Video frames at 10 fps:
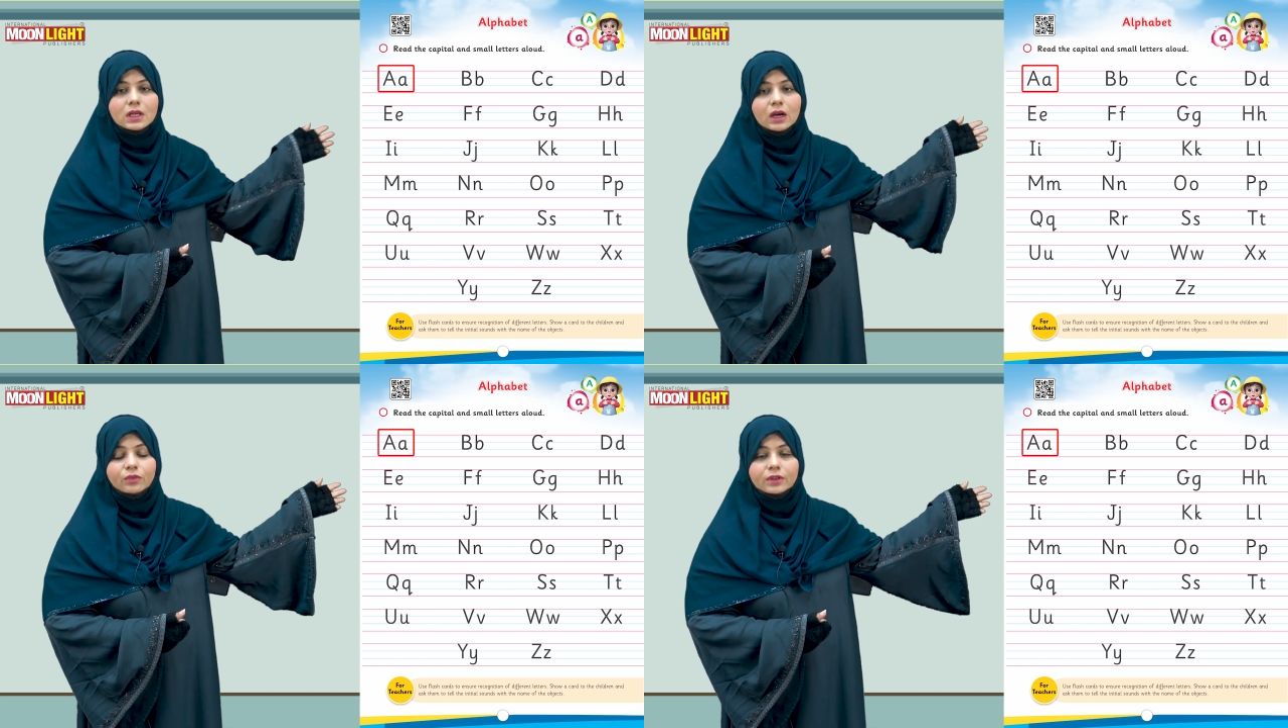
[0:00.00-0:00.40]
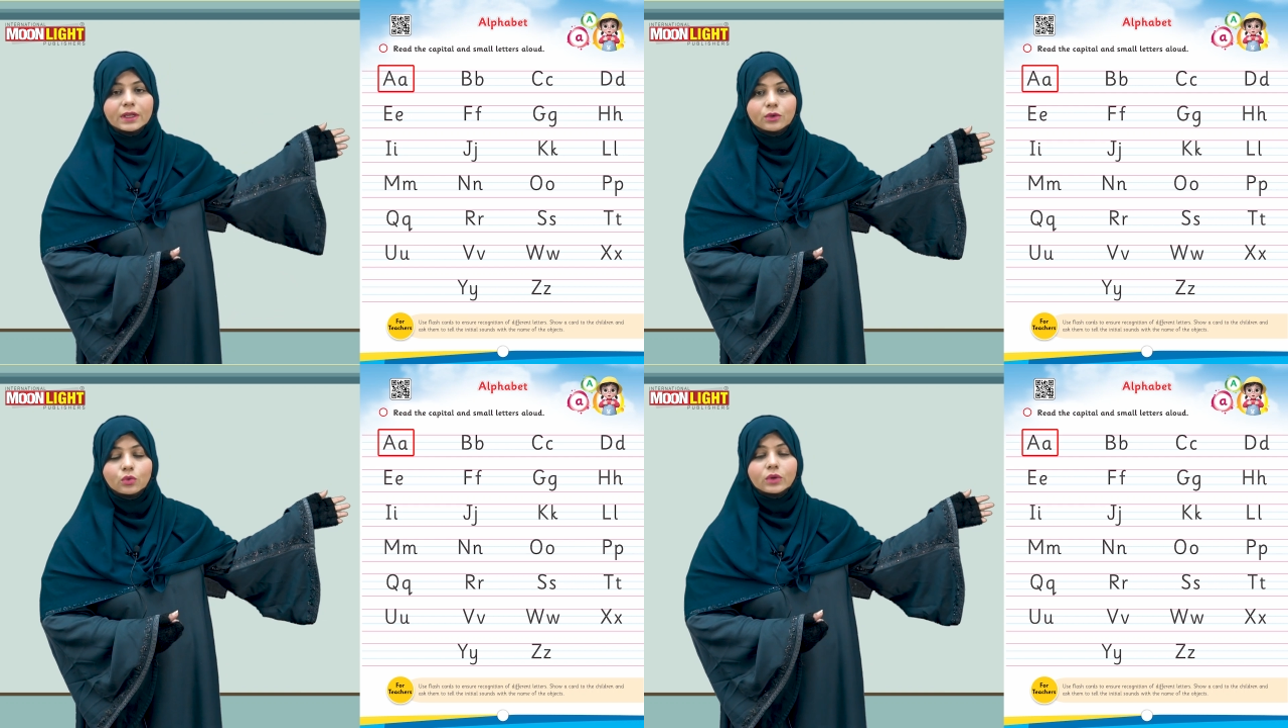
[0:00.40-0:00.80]
After
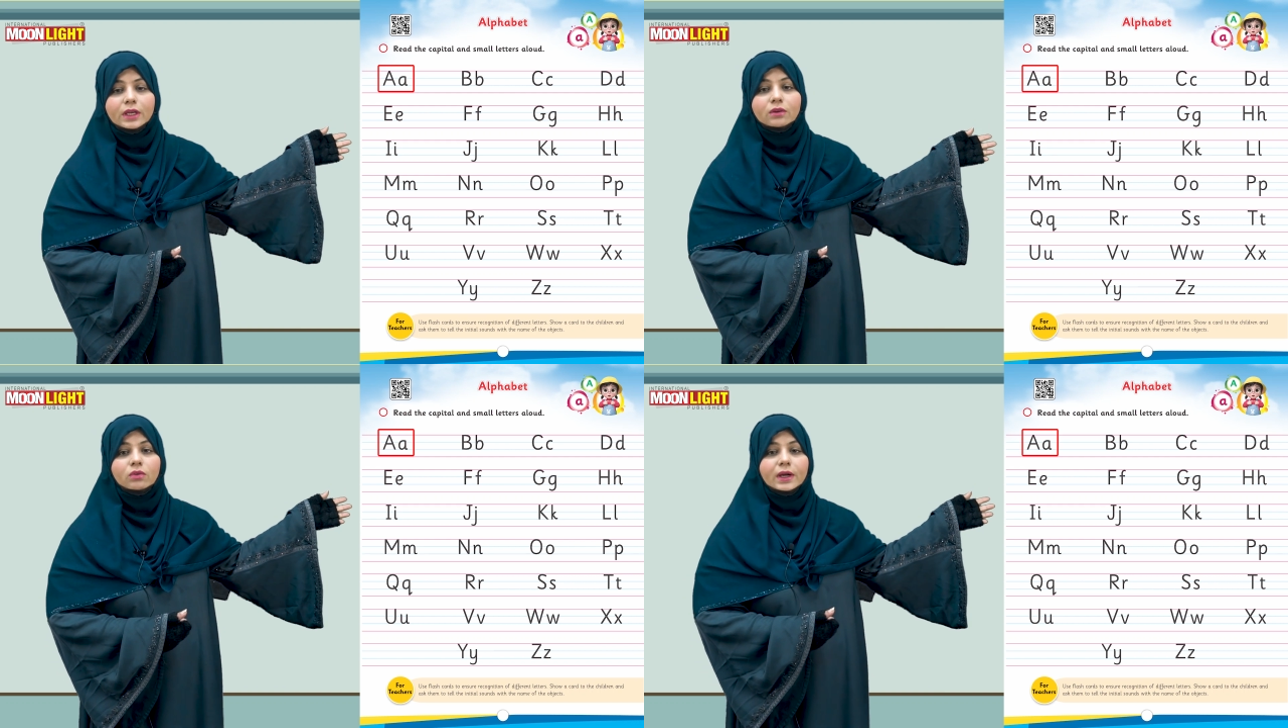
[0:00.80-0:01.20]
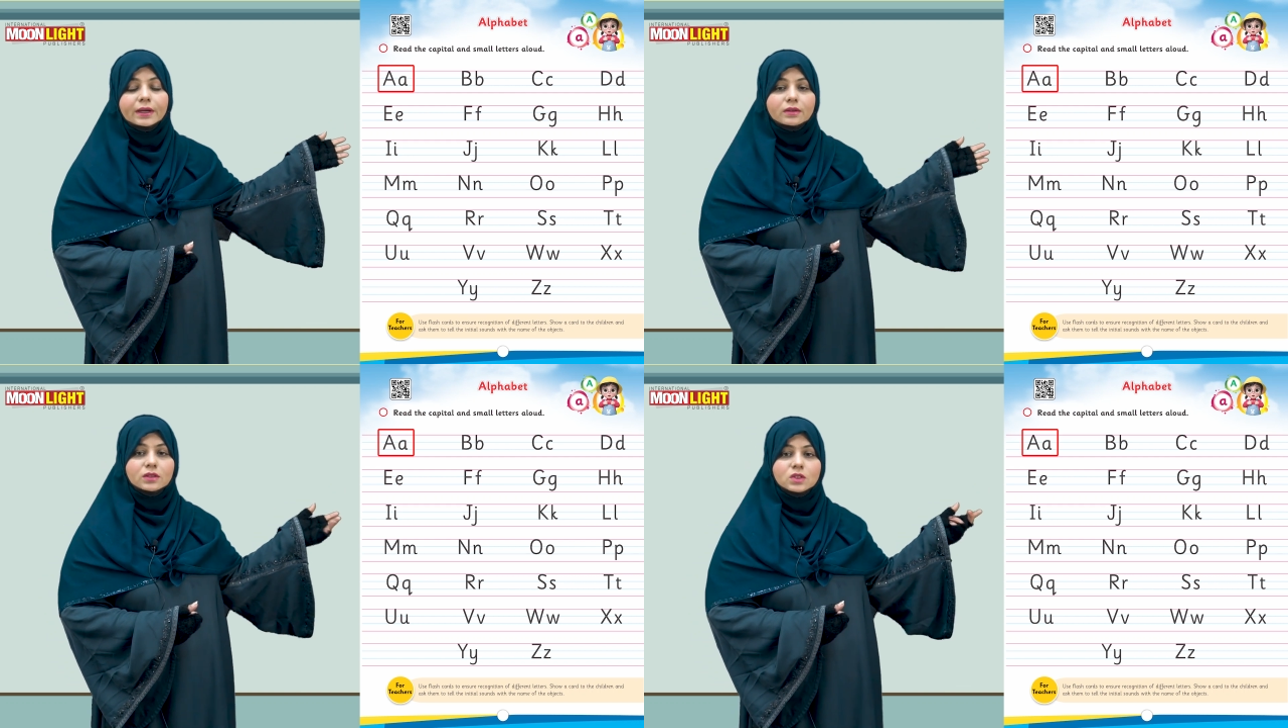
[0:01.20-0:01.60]
that, you can
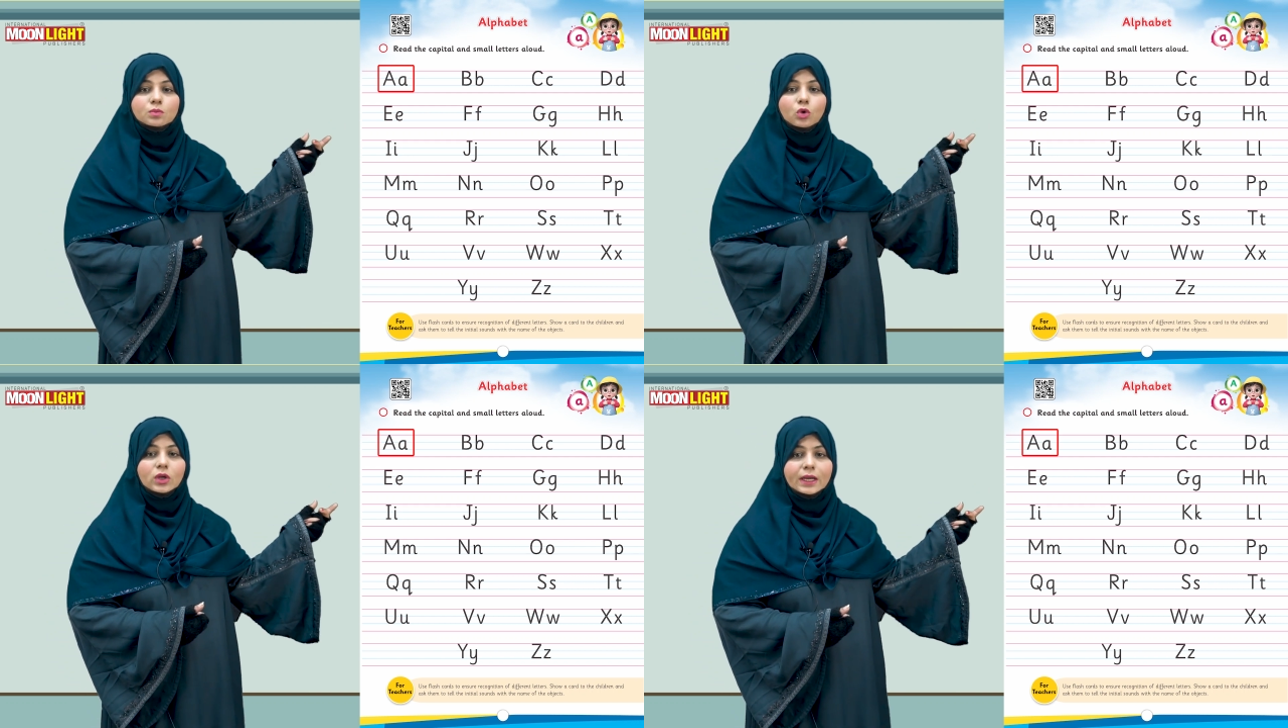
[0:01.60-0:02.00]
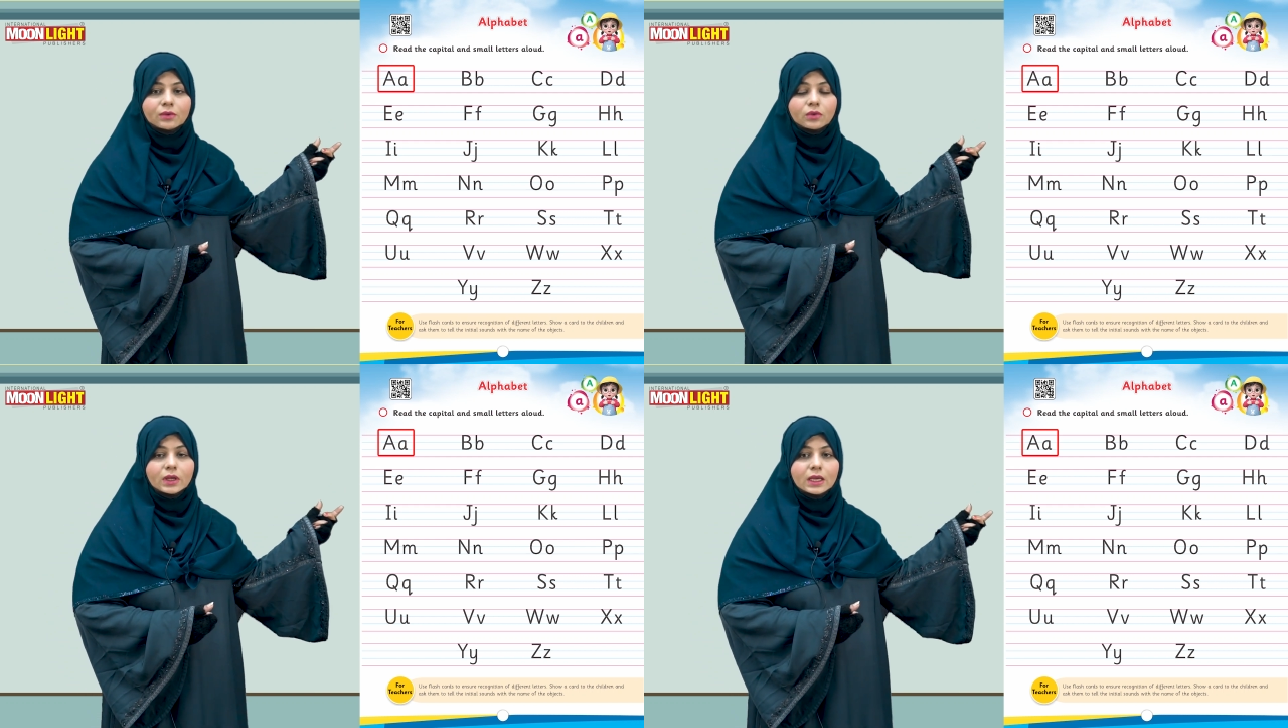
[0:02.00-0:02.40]
write the small
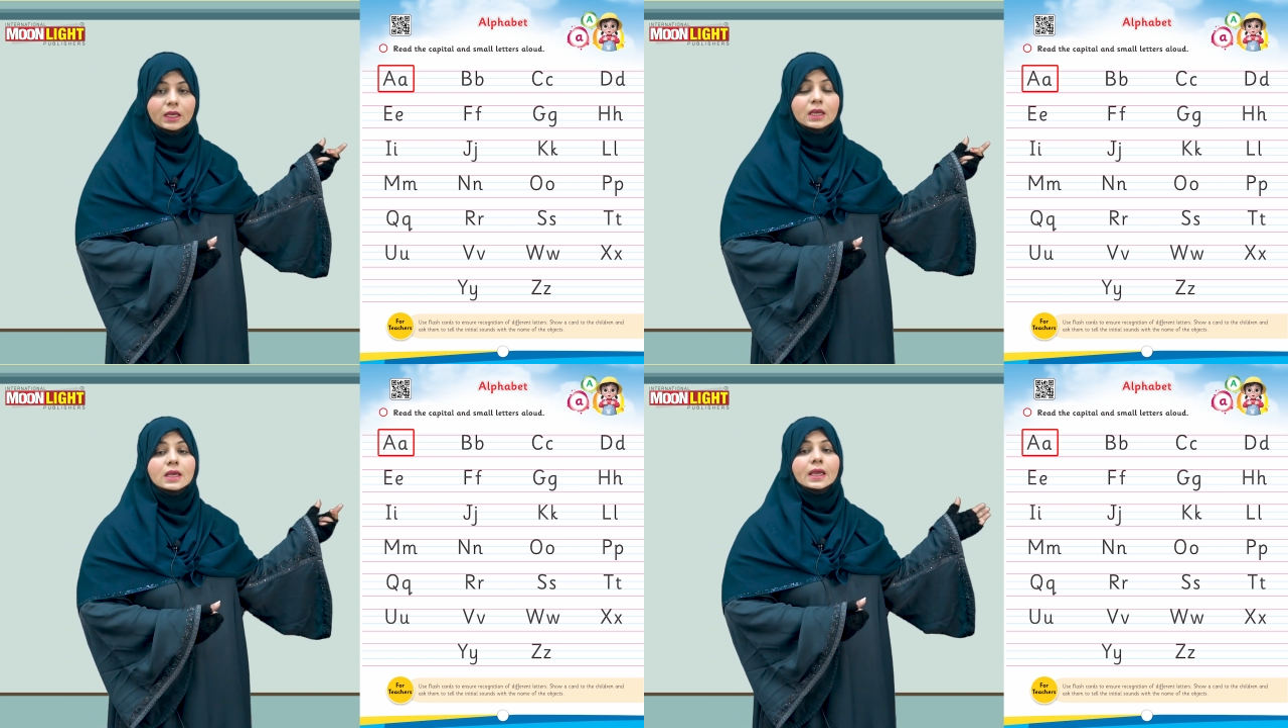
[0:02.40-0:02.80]
letter A